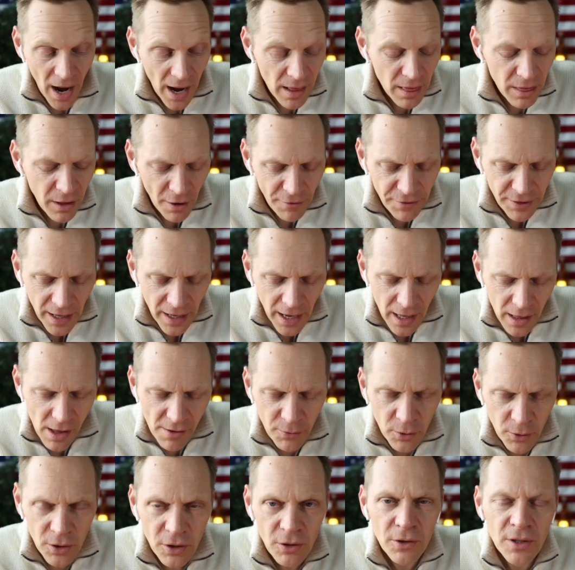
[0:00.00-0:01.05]
I love that. I
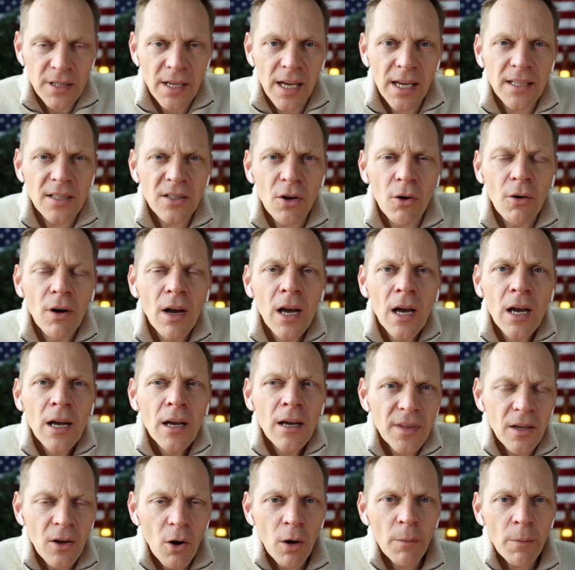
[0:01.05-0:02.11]
love what you were saying. So
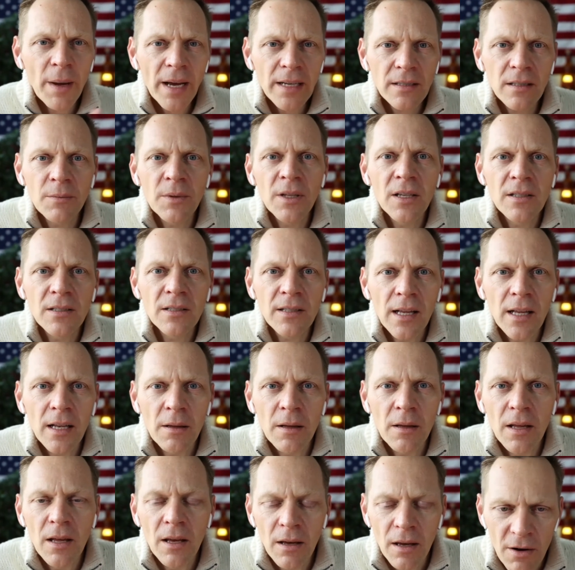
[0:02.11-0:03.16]
going back to something you
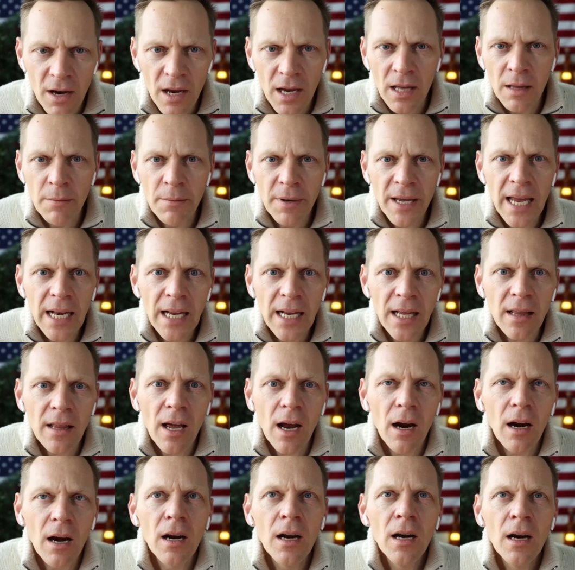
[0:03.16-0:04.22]
said in the beginning
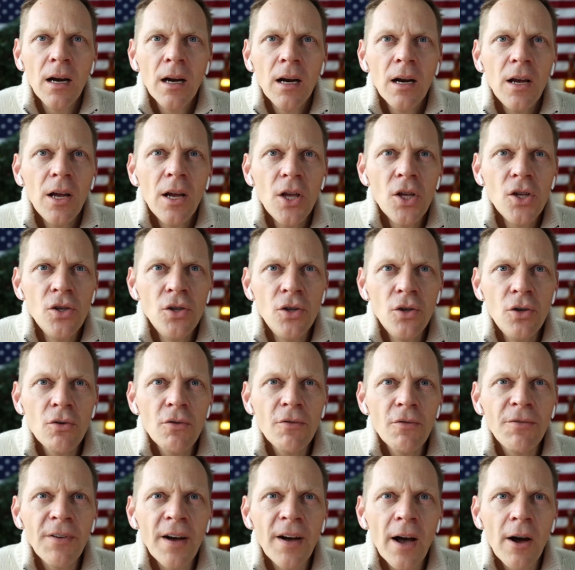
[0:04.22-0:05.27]
there, you
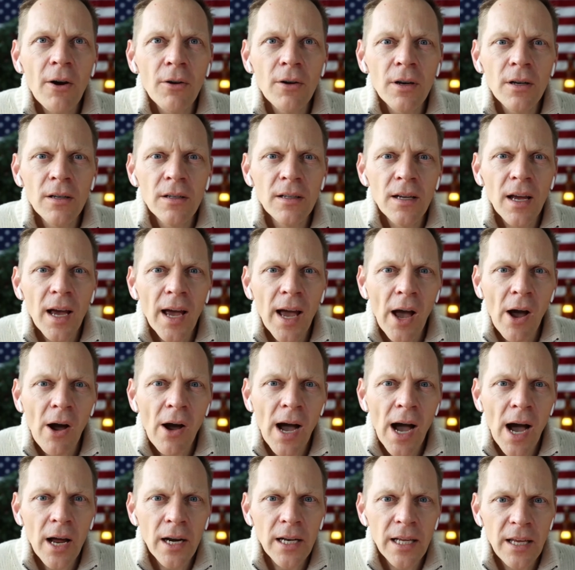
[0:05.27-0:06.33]
found out
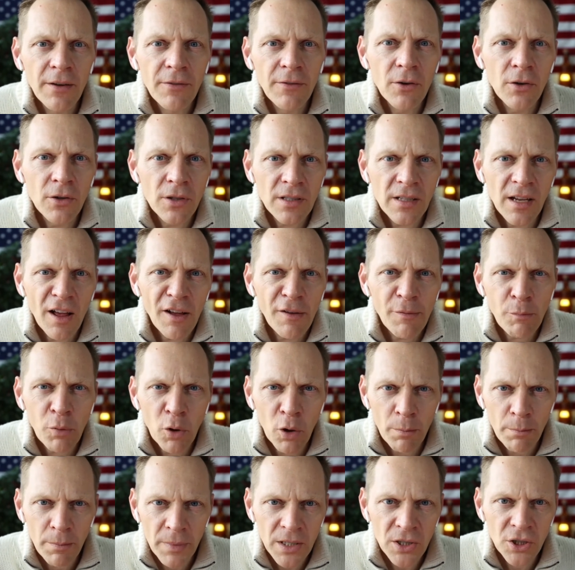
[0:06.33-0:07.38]
how to give yourself
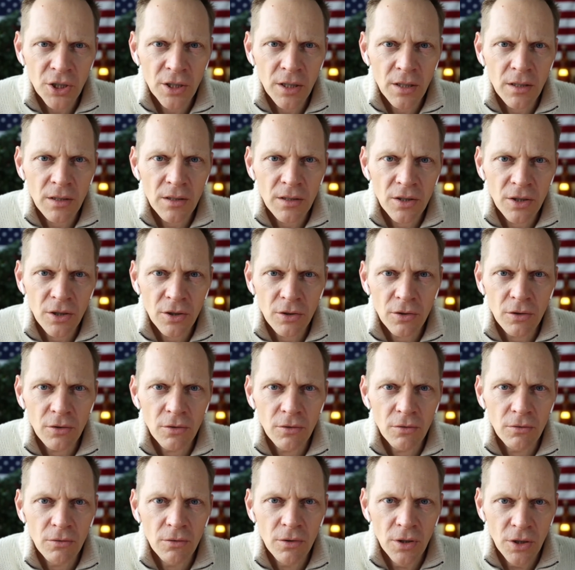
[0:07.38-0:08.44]
permission
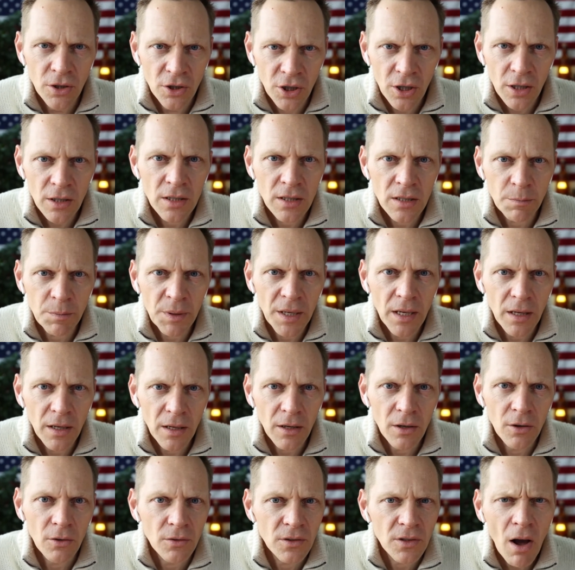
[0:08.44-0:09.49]
to just be
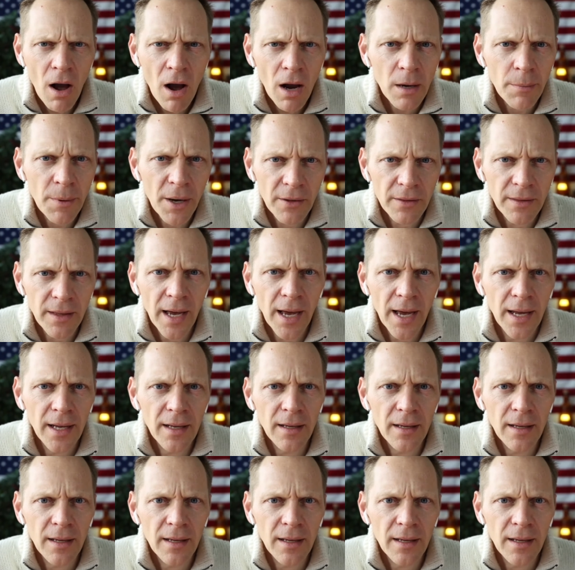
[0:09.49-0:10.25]
you. Talk about that.